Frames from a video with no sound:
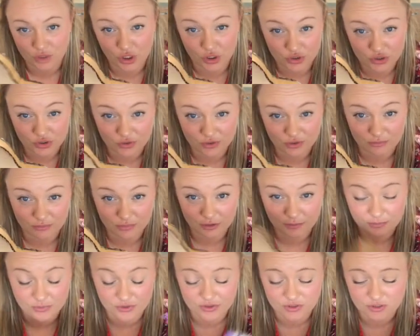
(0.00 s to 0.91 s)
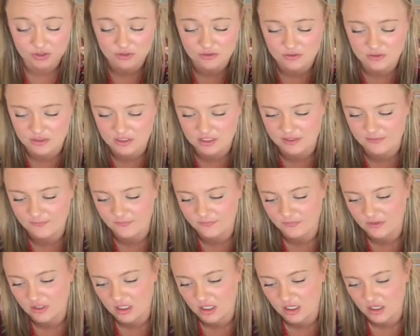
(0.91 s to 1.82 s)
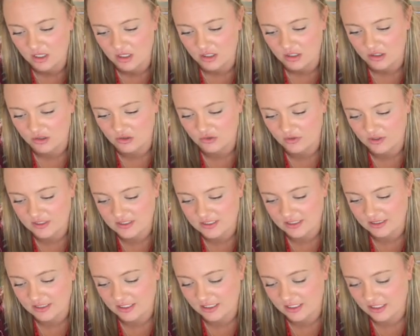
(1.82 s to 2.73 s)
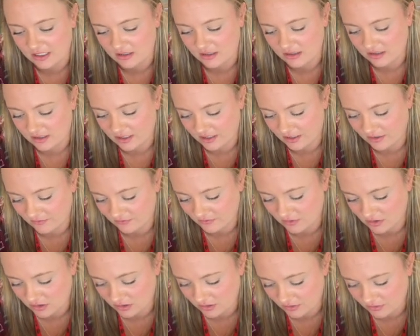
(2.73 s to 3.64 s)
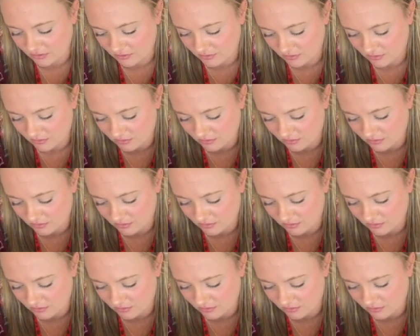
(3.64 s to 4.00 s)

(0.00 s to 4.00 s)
I'll do it in purple so you see. You're going to lay down a line of glue.